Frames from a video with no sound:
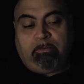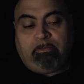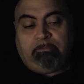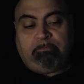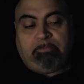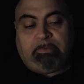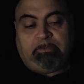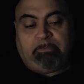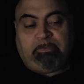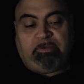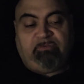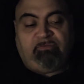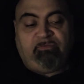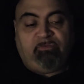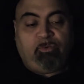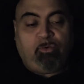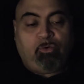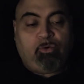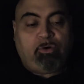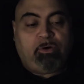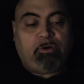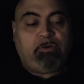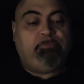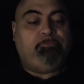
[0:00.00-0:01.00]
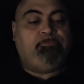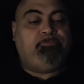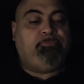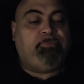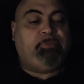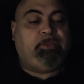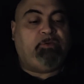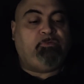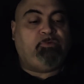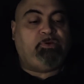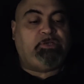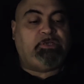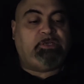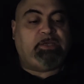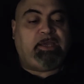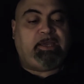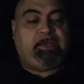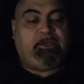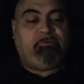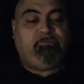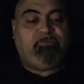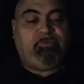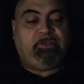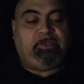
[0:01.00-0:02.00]
But before they
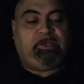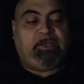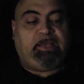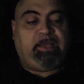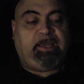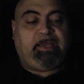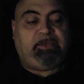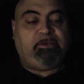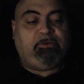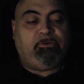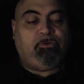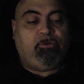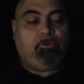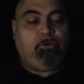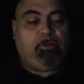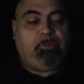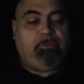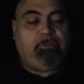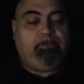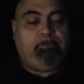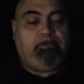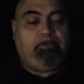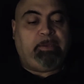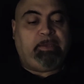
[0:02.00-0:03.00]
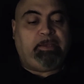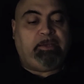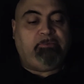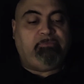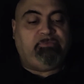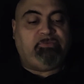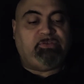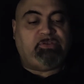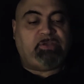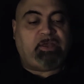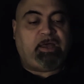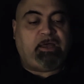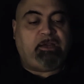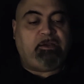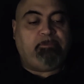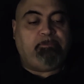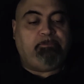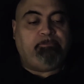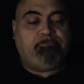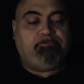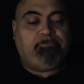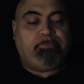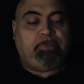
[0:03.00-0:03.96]
retired for the night, all the men of Sodom,